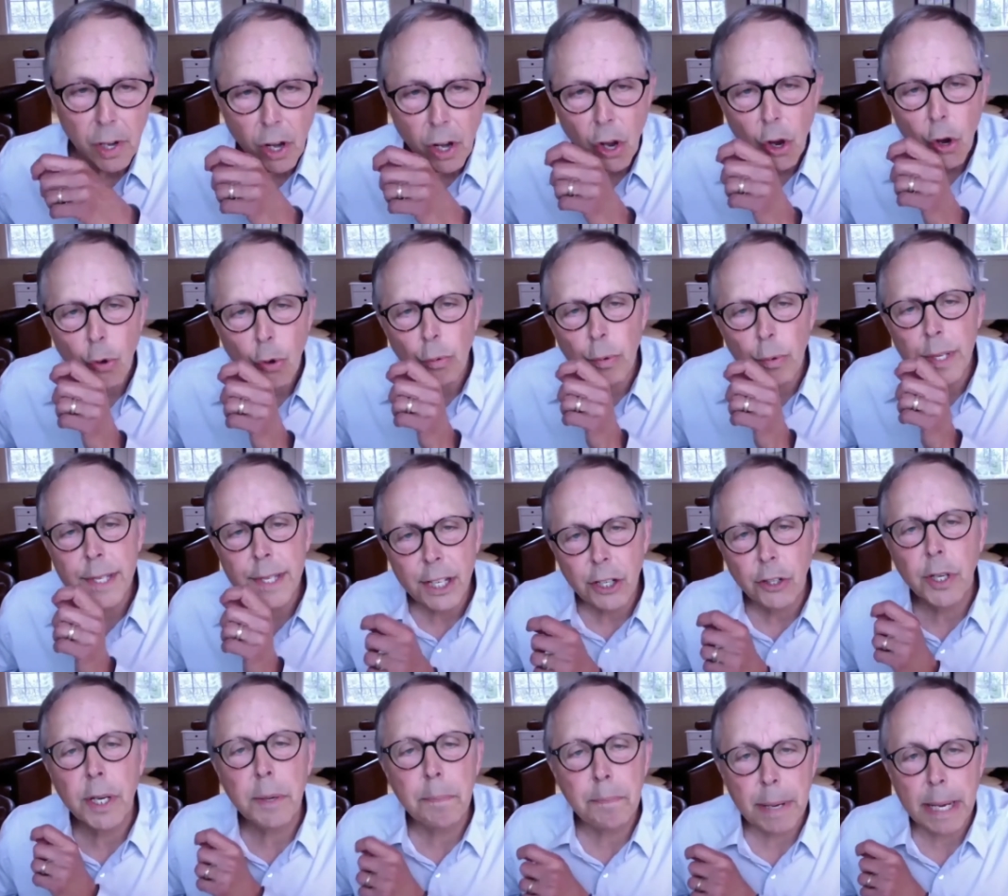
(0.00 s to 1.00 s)

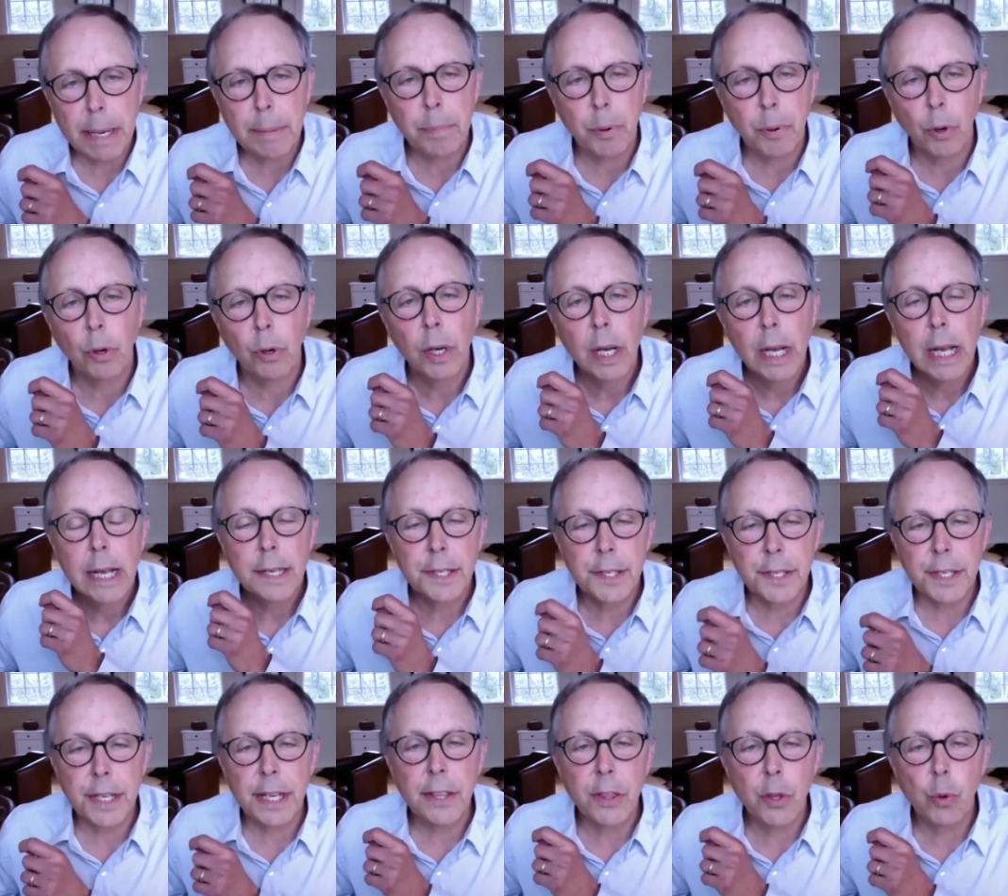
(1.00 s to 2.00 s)
resilient people
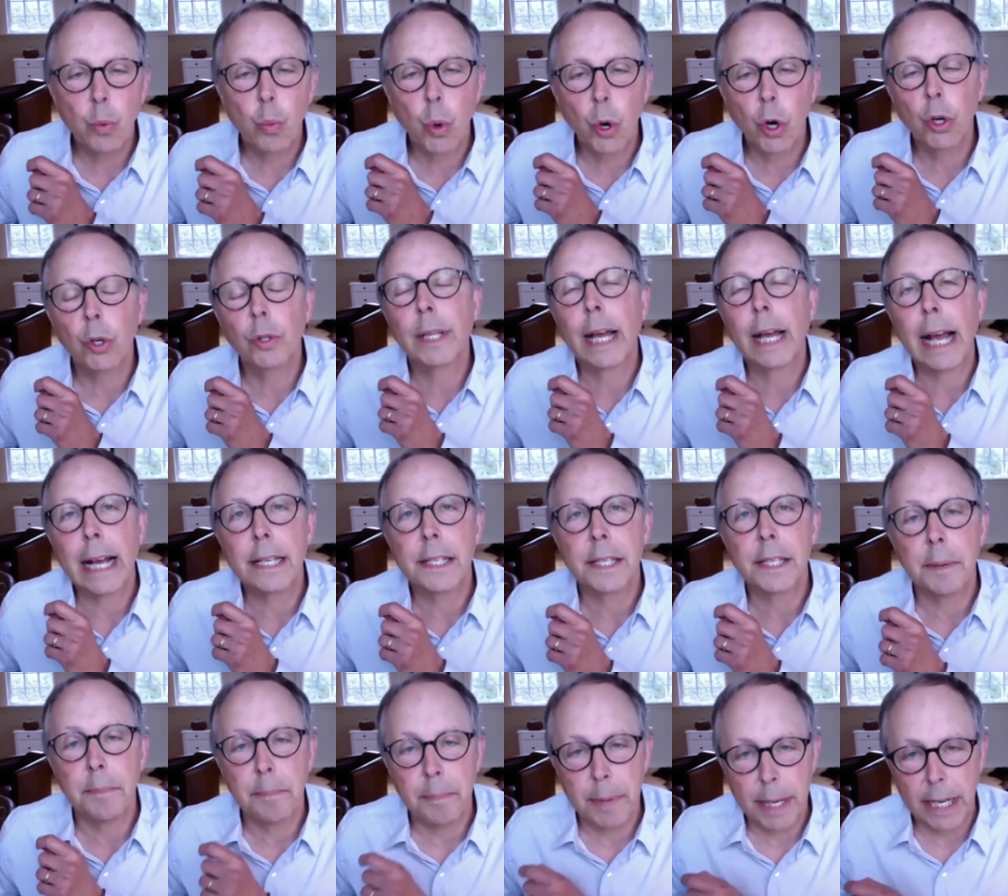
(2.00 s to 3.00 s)
see the world as a
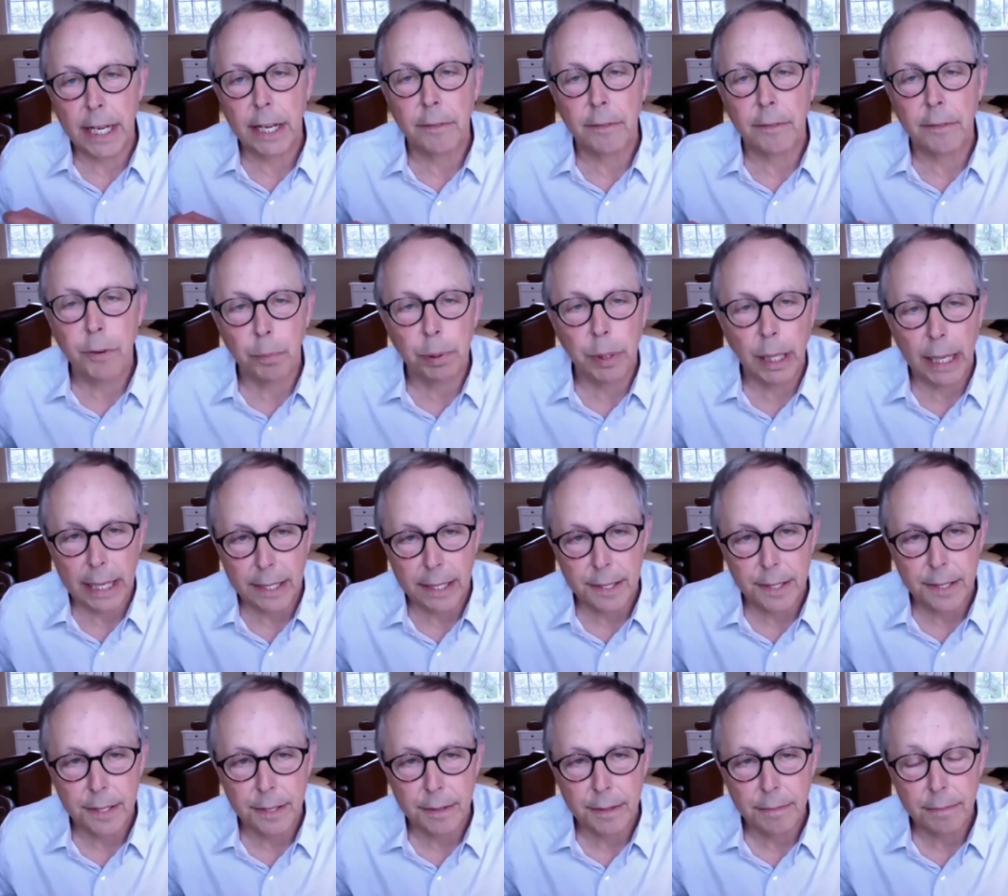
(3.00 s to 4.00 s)
meaningful place.
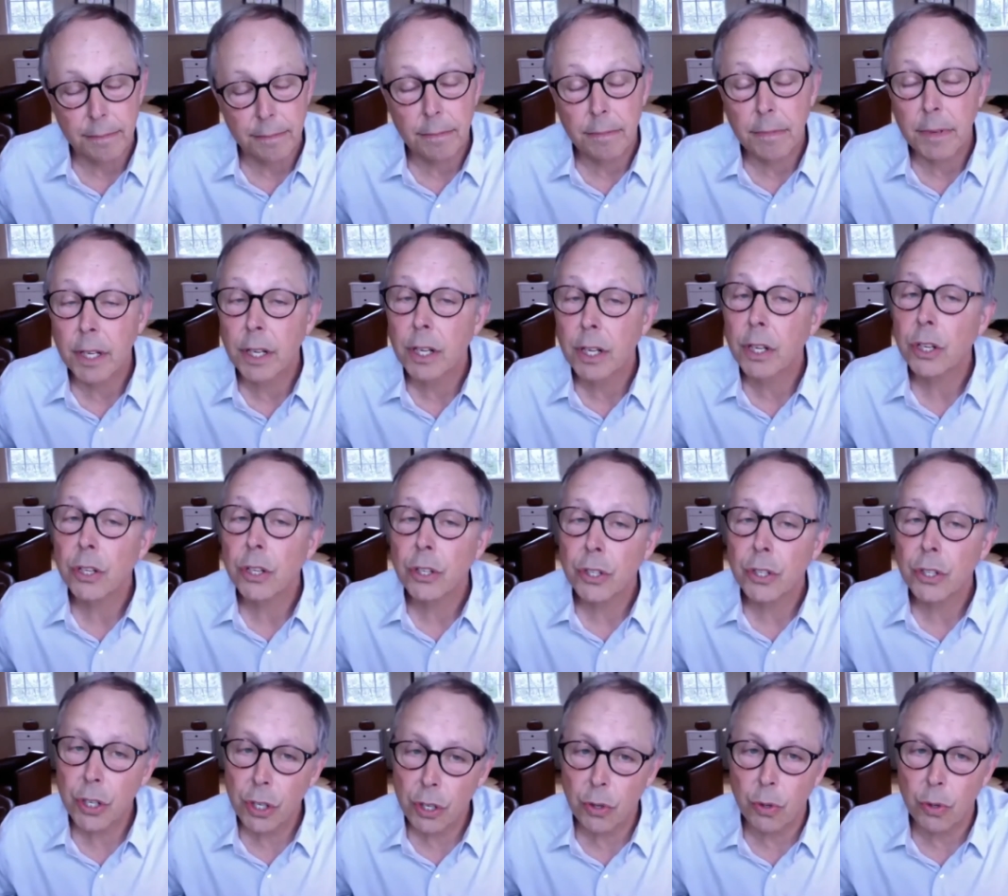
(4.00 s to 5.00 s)

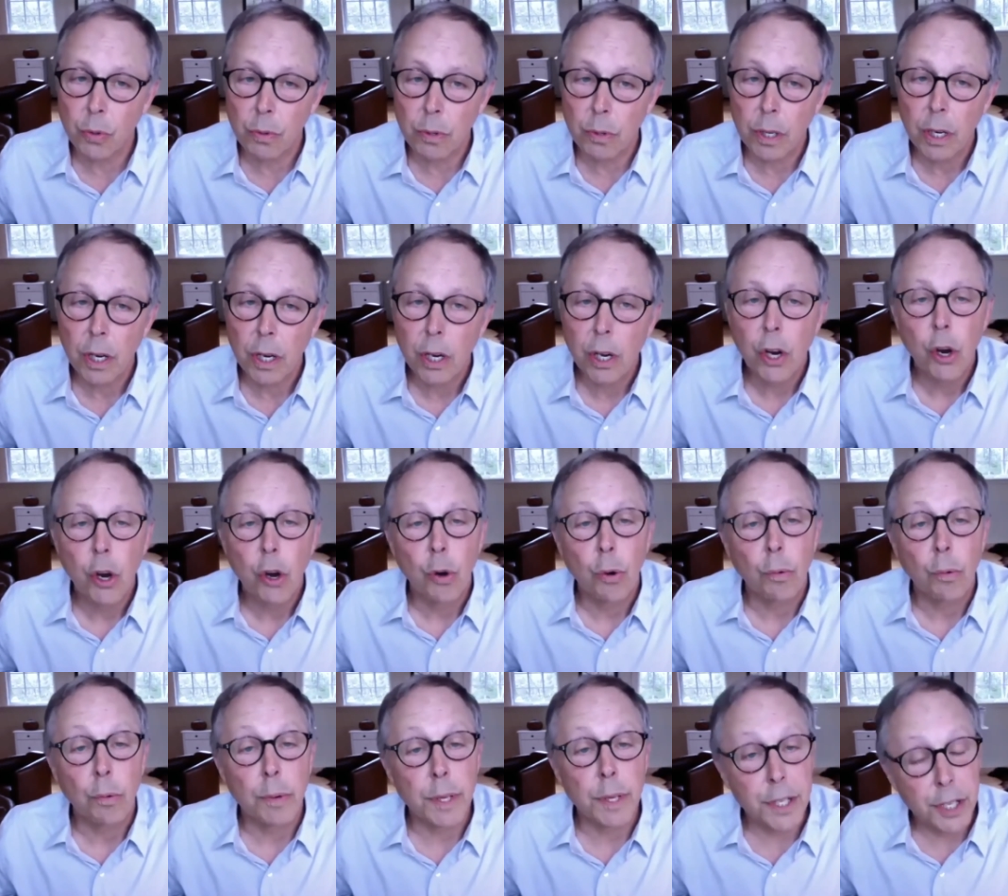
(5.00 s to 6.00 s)
Two,
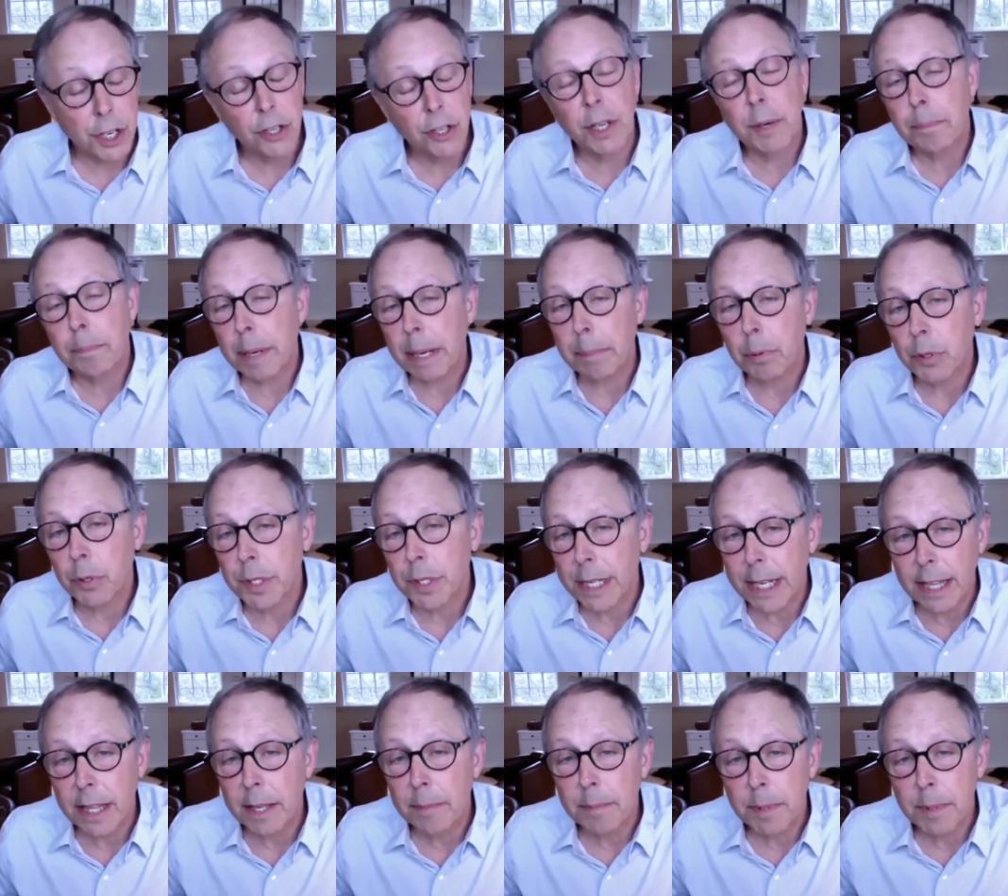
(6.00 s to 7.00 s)
resilient people see
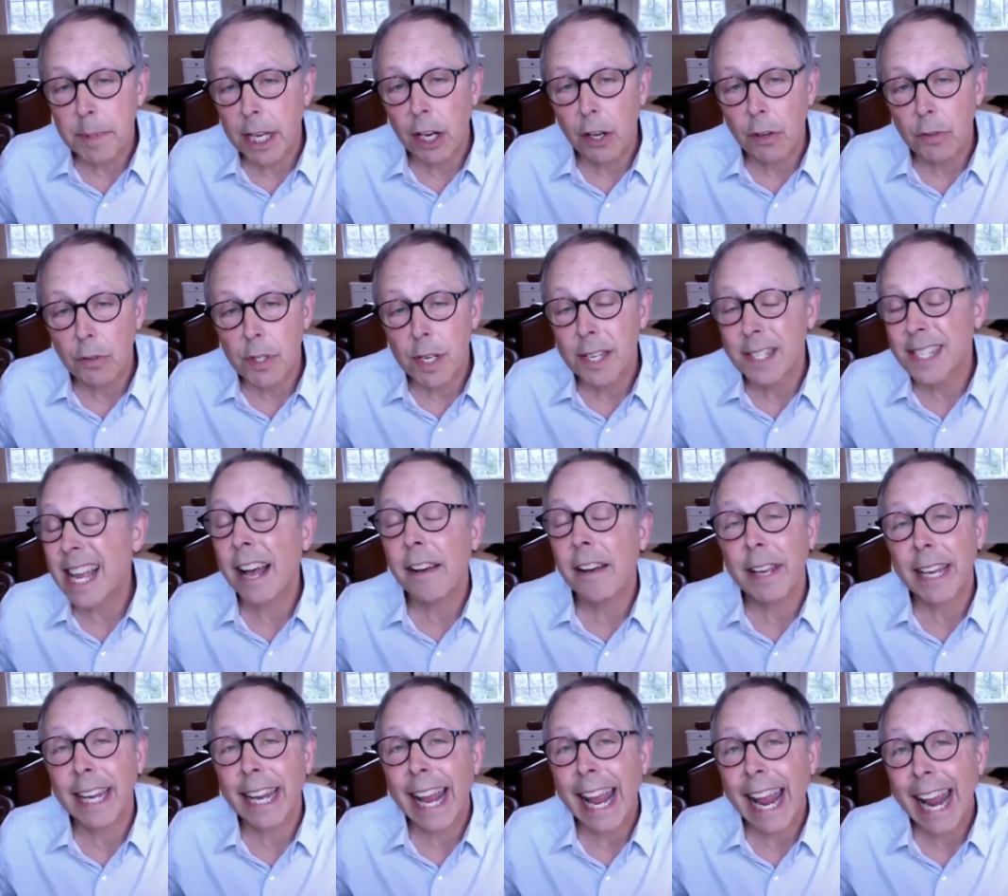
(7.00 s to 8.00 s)
themselves as
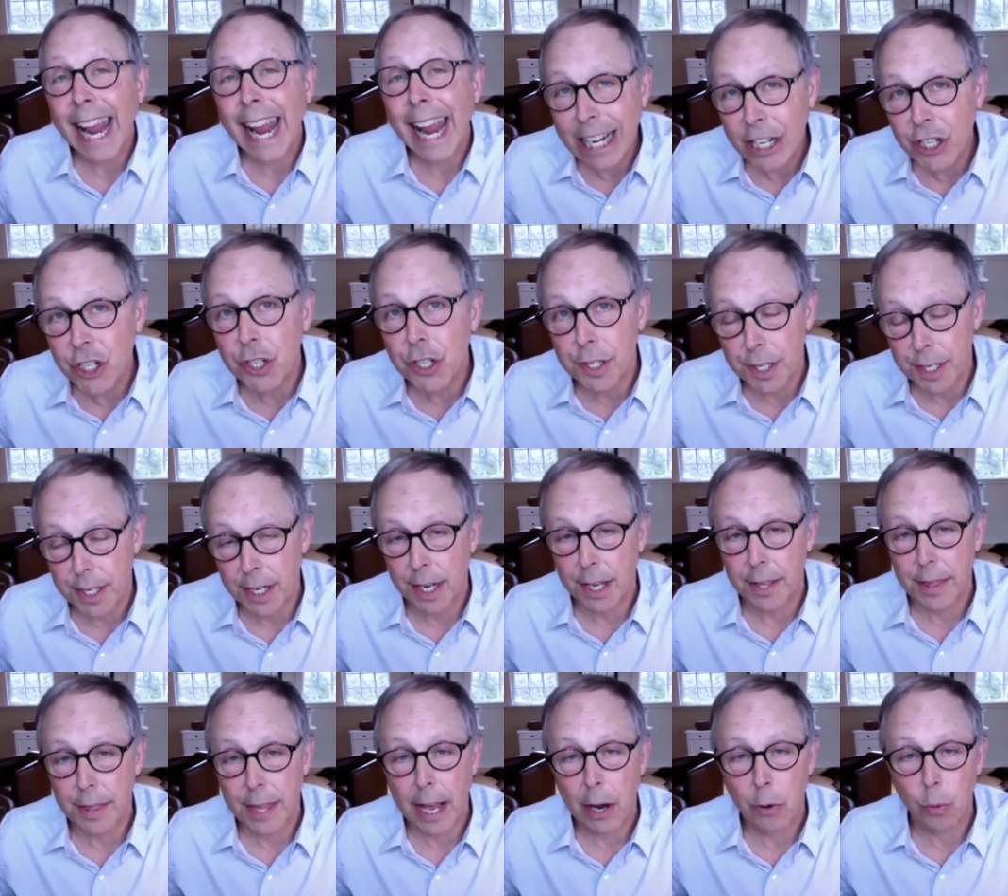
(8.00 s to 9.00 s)
having agency in
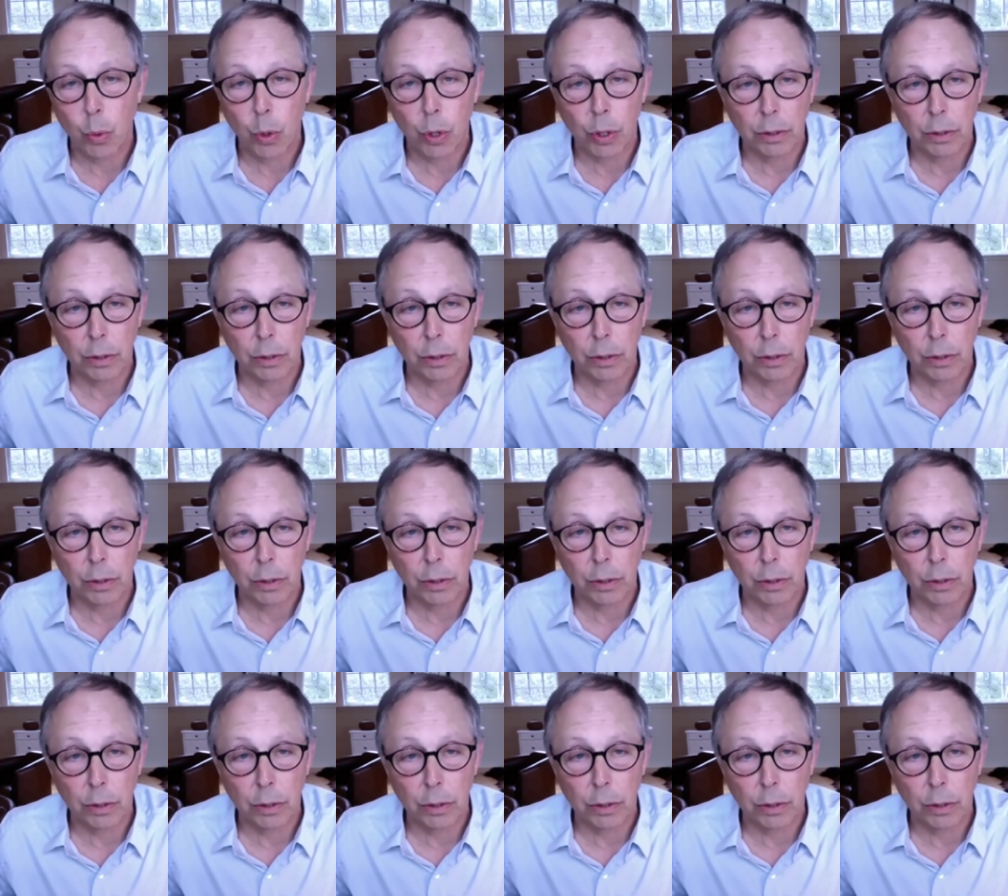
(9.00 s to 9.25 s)
that world.